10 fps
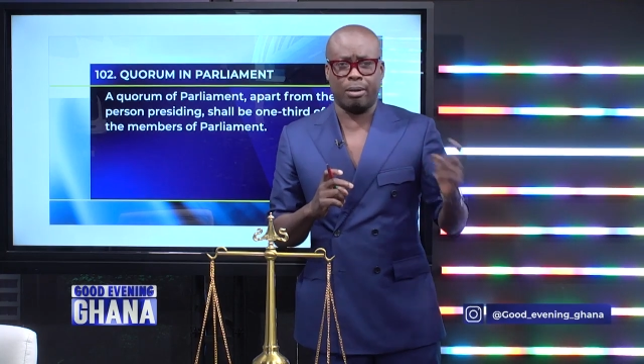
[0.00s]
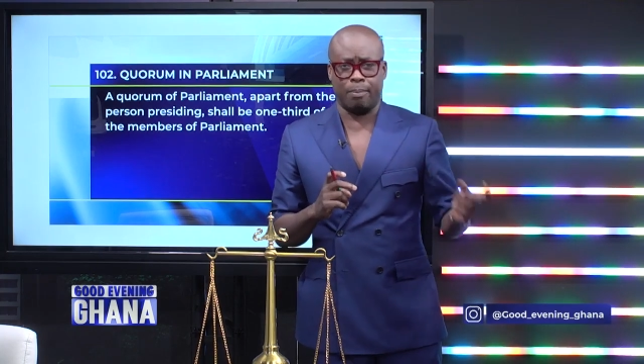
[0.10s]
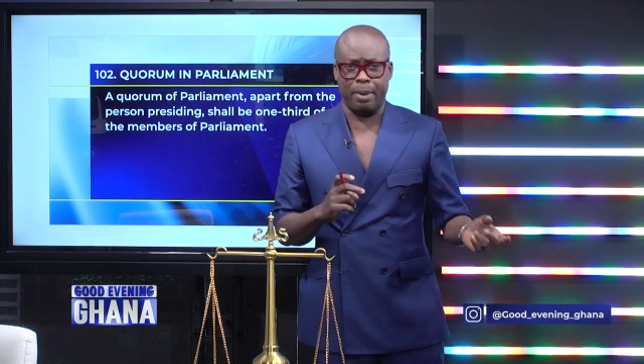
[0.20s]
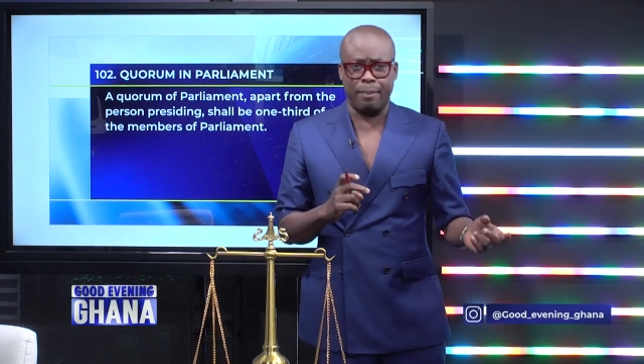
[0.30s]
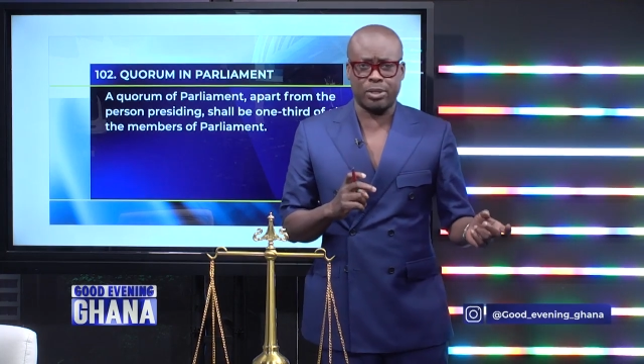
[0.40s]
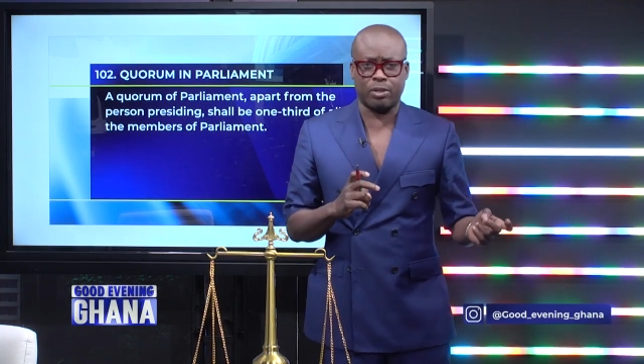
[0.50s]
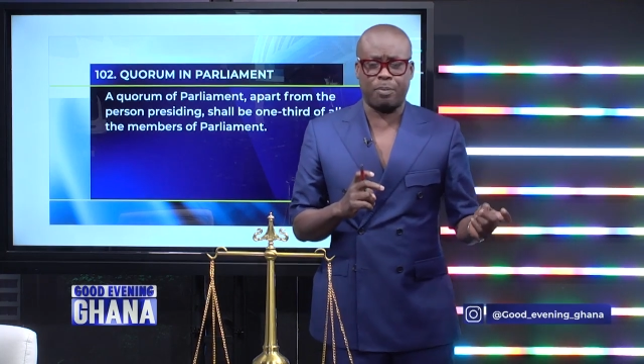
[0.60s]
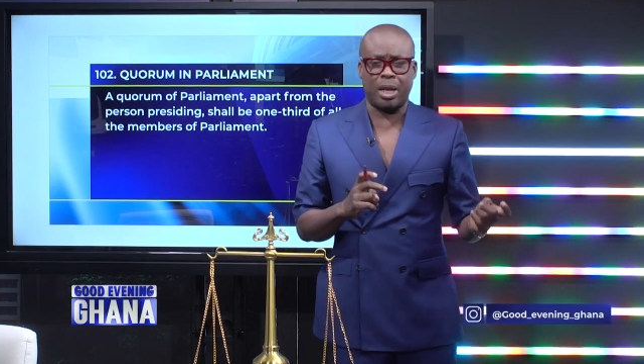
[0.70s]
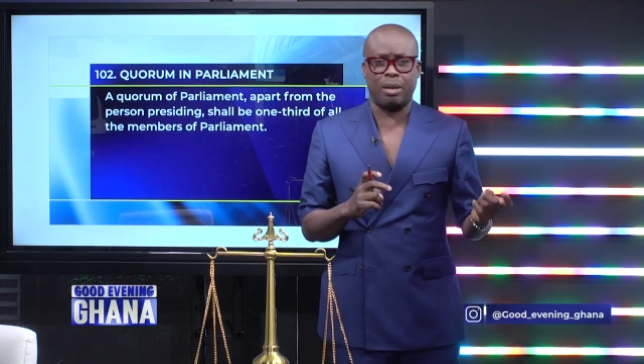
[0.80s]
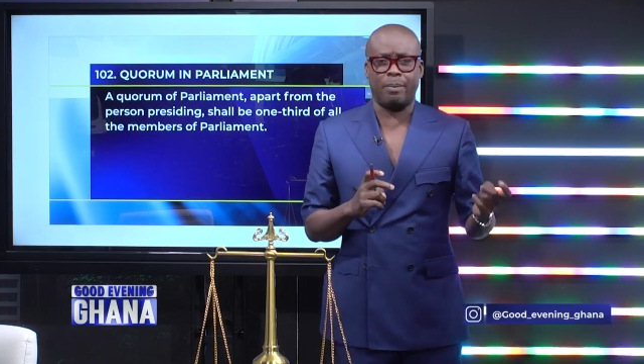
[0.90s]
members of
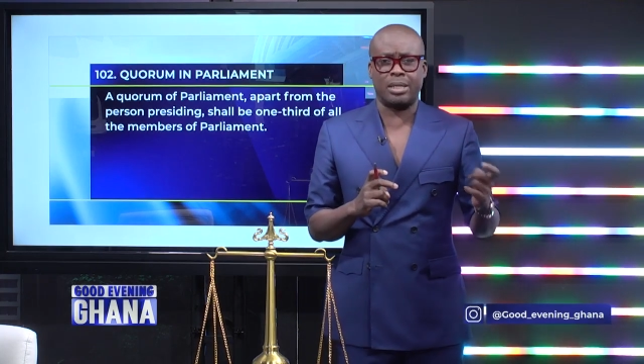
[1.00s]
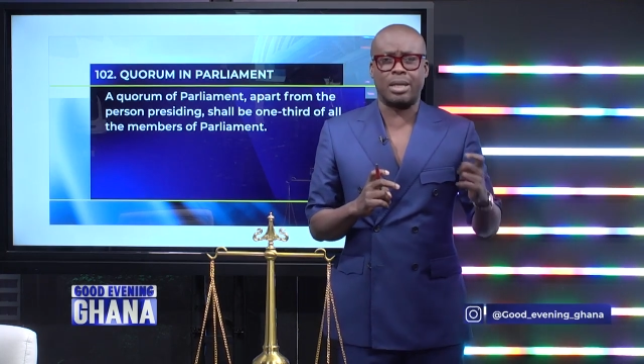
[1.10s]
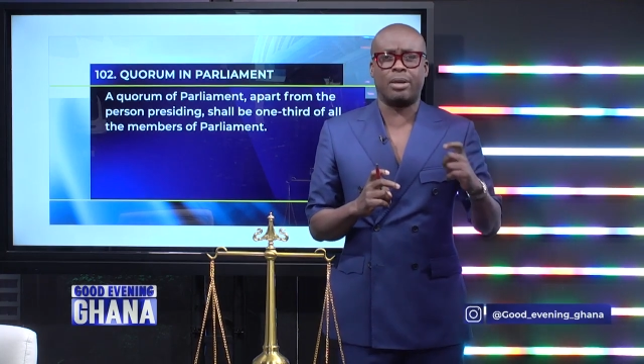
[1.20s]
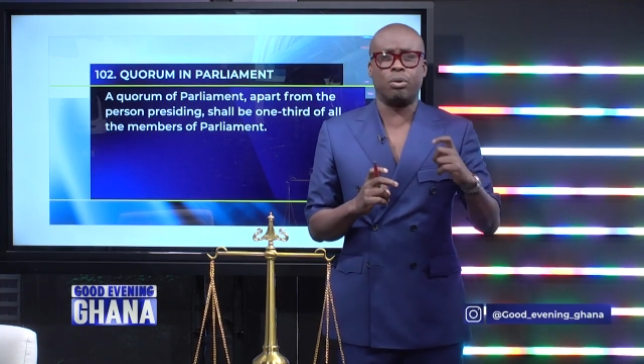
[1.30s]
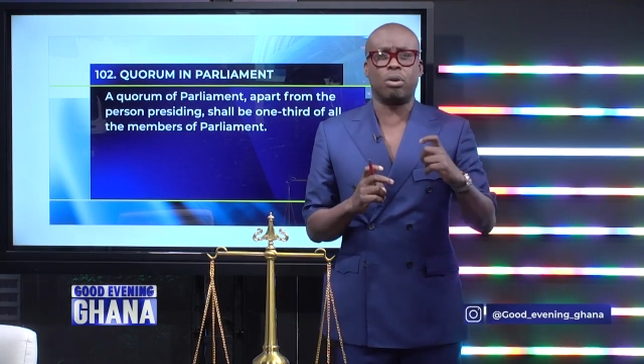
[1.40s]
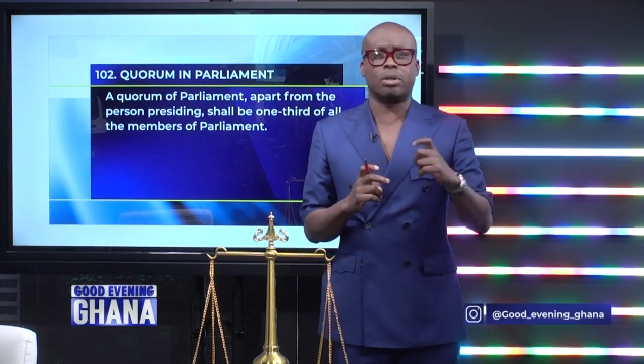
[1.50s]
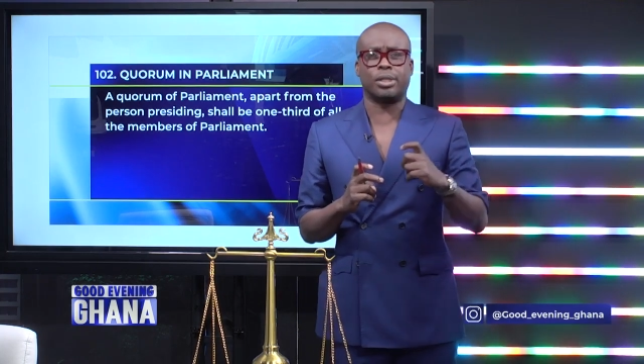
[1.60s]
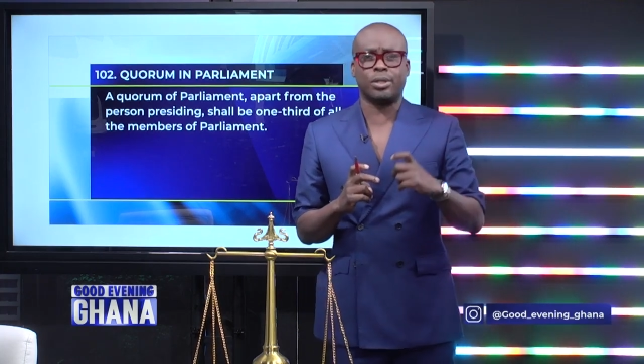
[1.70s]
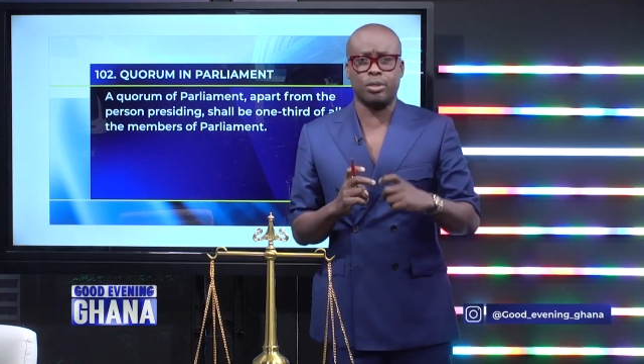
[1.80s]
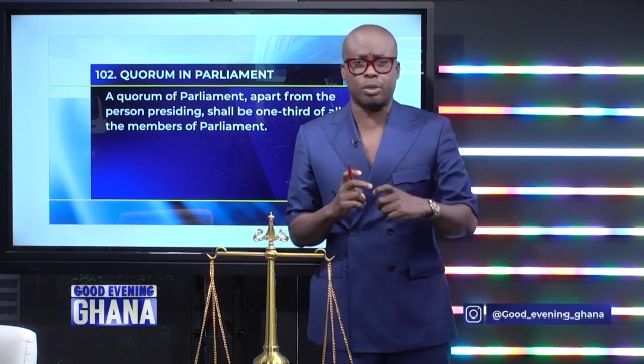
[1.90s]
Parliament and who
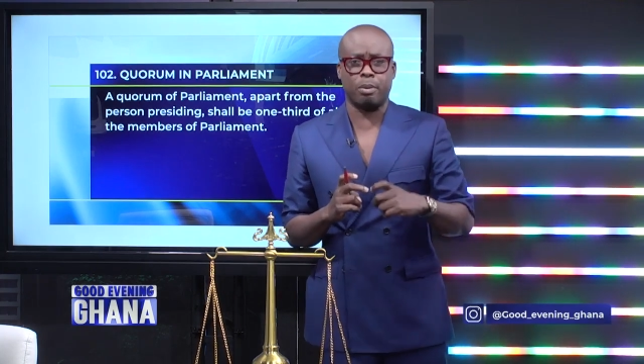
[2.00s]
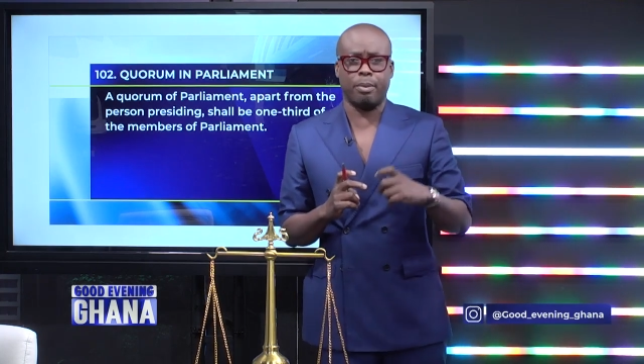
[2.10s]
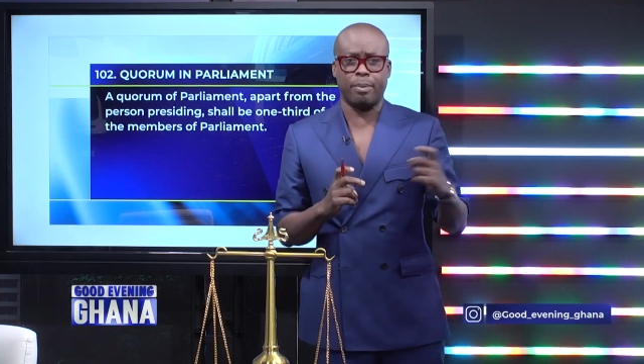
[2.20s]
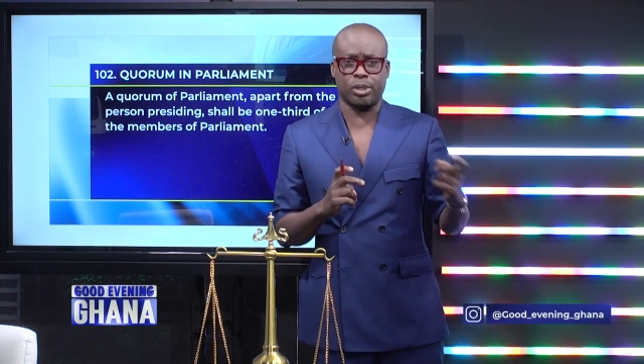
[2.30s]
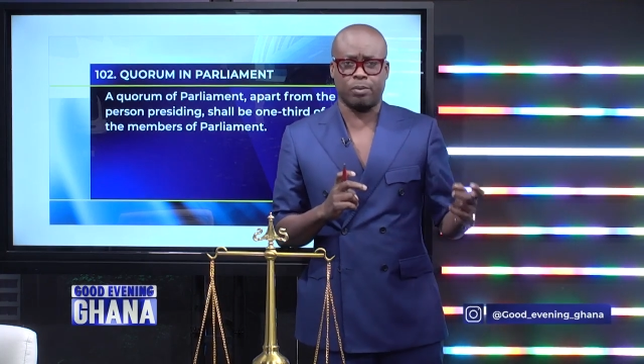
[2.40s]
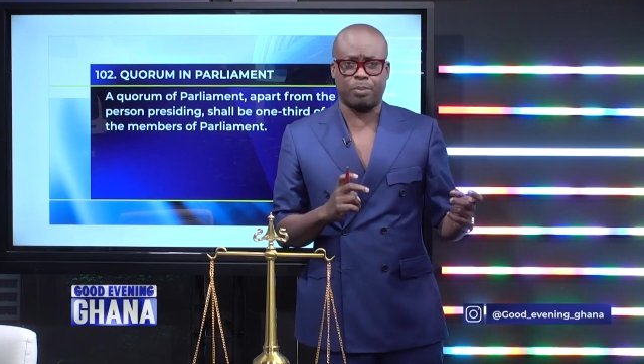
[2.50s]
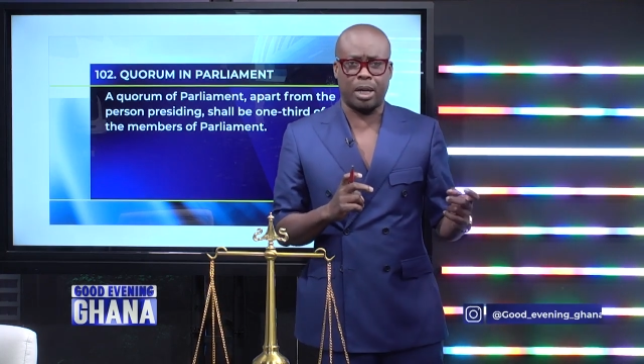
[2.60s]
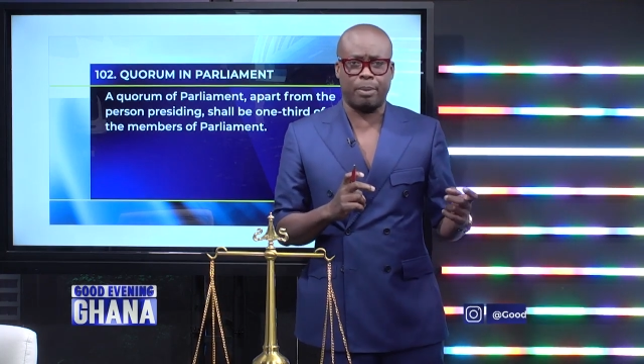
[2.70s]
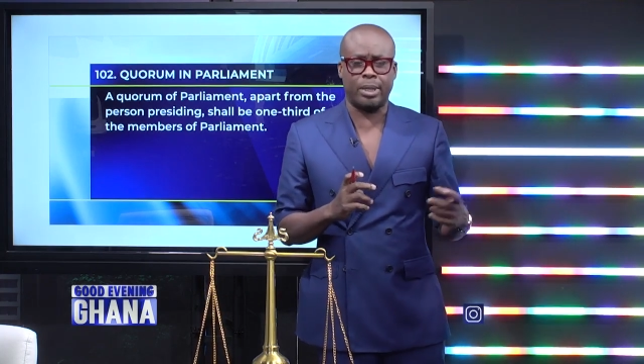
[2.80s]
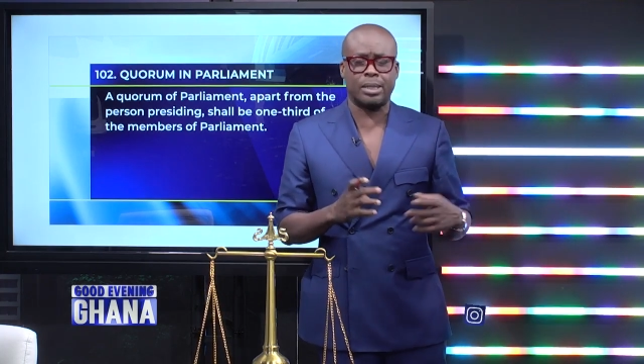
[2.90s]
continue to be members of
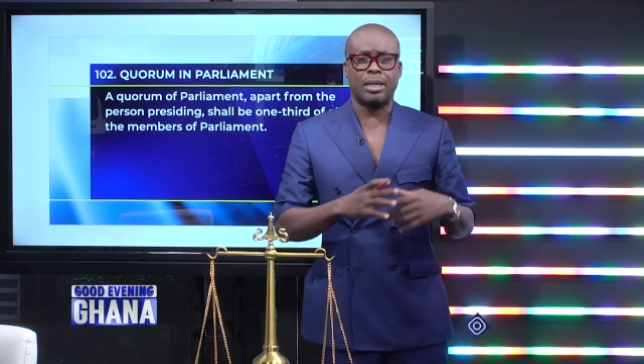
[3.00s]
Parliament